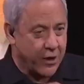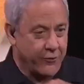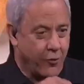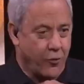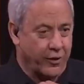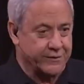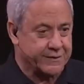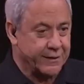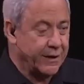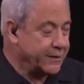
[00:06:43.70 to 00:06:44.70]
on the
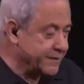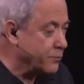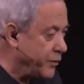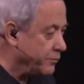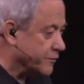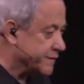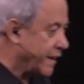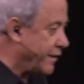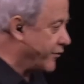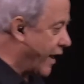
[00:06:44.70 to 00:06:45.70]
horse. Some people
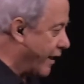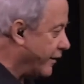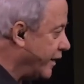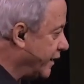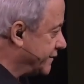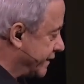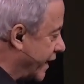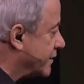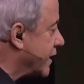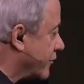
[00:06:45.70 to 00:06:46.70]
say that it's
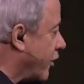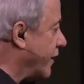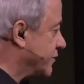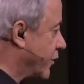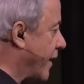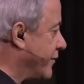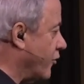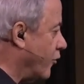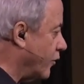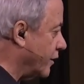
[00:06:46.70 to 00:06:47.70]
the Antichrist riding
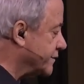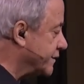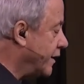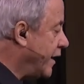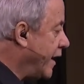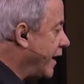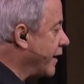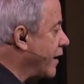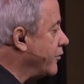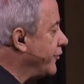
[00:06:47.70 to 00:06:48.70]
a horse.
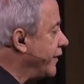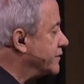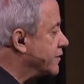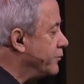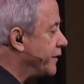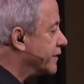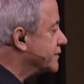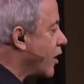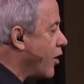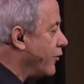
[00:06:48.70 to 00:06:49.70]
And I don't think so,
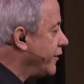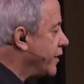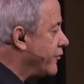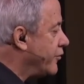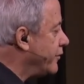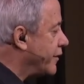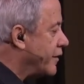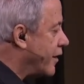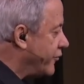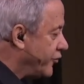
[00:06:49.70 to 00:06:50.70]
because all the
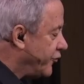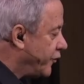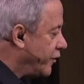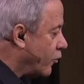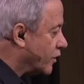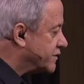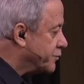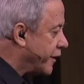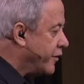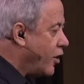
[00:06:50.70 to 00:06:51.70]
other three
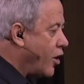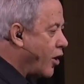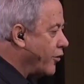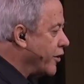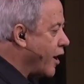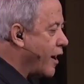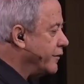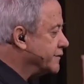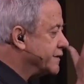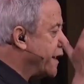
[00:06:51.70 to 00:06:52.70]
horsemen are
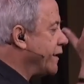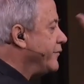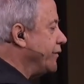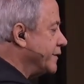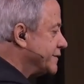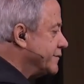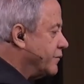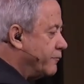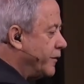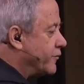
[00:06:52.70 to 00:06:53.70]
not saying this,
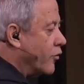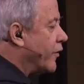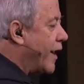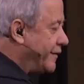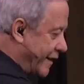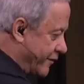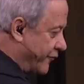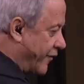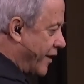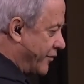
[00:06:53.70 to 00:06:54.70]
and we don't
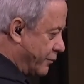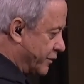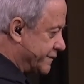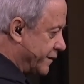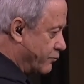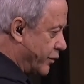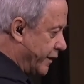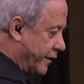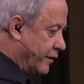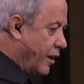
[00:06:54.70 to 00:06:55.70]
identify them as
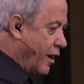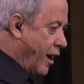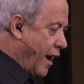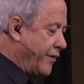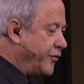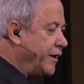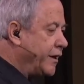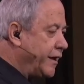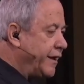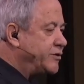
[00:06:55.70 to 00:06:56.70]
somebody. I think
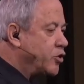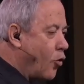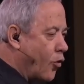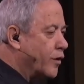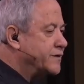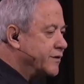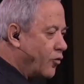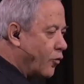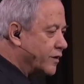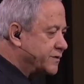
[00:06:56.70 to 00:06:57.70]
each horse and
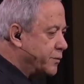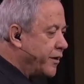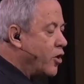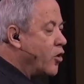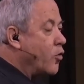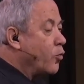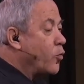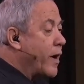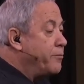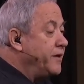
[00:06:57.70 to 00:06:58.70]
horseman
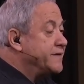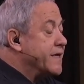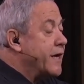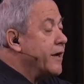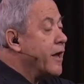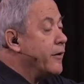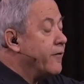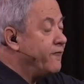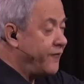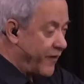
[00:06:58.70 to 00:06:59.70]
represent an
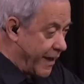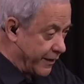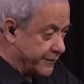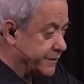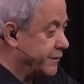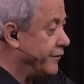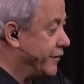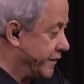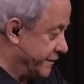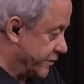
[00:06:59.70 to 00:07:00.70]
event
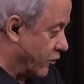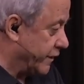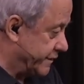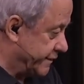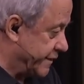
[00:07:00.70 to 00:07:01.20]
that is going to